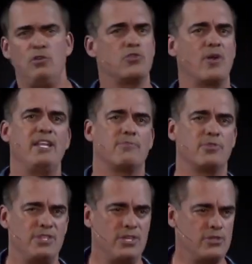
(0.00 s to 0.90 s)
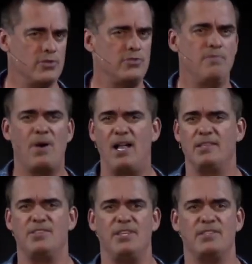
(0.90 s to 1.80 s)
new training procedures, new
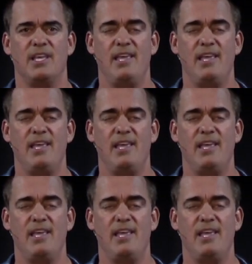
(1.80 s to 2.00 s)
policies,